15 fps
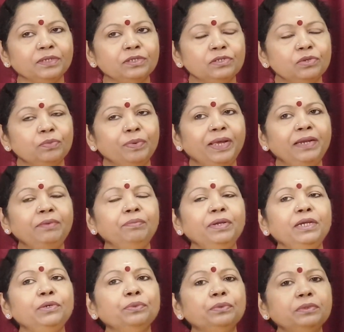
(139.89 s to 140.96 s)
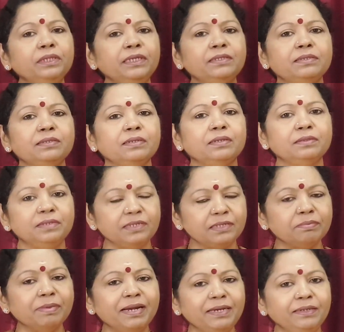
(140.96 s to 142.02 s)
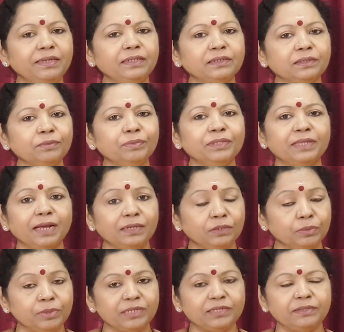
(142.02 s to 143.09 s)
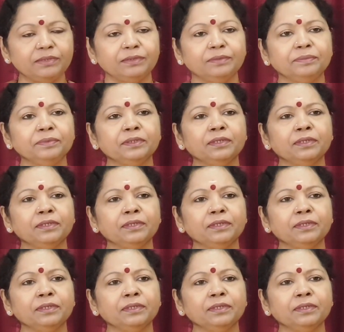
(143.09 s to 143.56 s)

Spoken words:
So, when we do this meditation with that question,